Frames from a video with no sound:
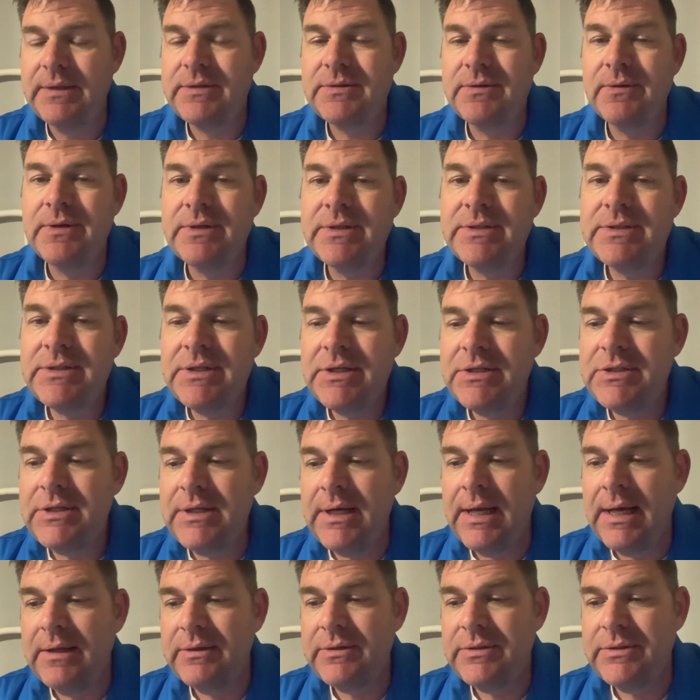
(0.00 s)
So the decision
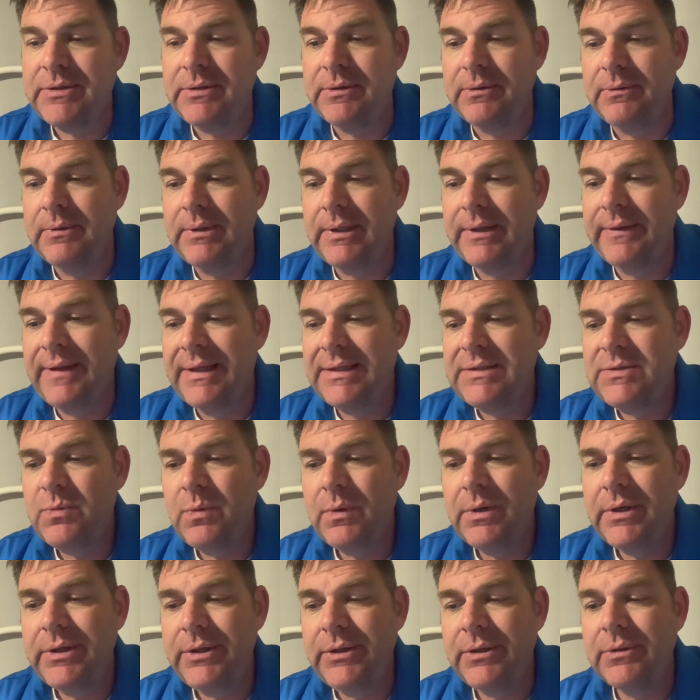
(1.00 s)
altitude, that's
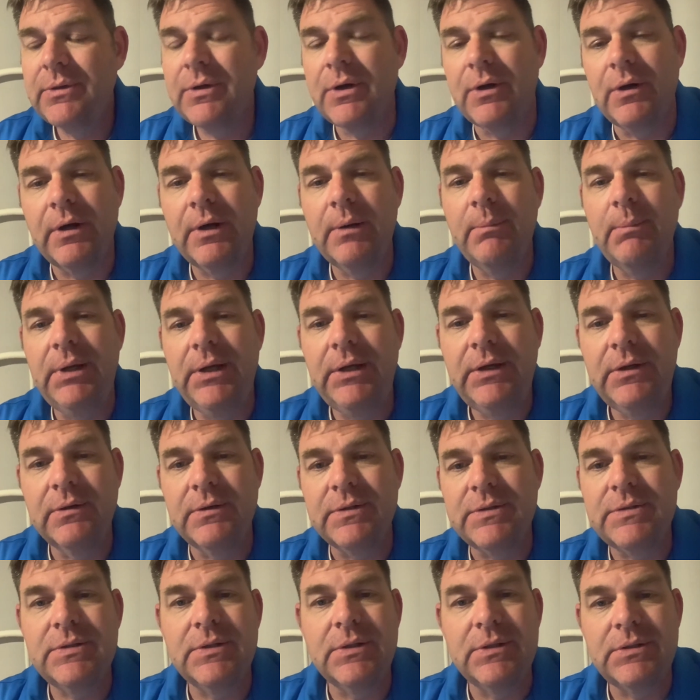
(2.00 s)
where you're going to make your
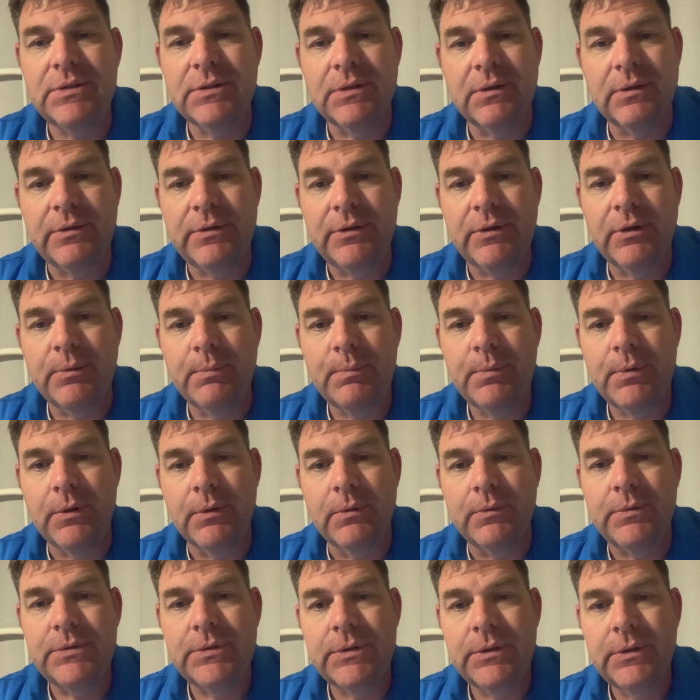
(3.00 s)
decision on your
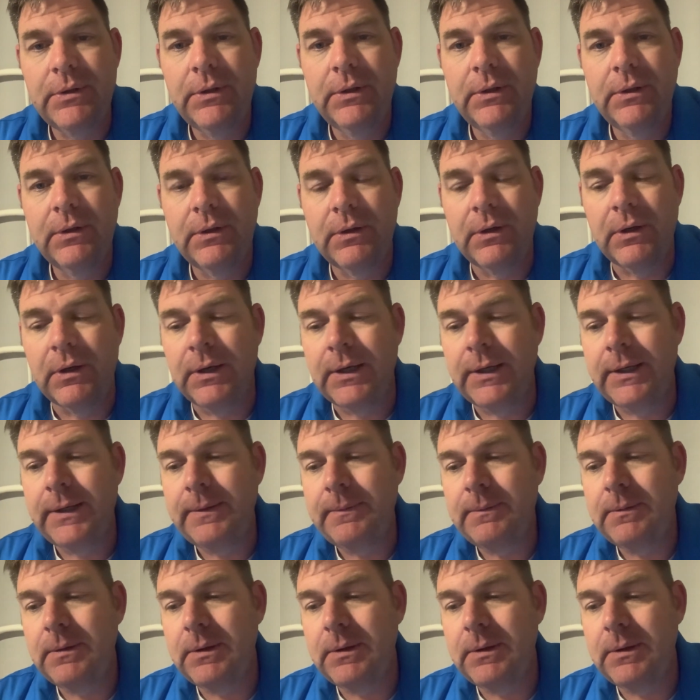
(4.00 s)
approach. All right.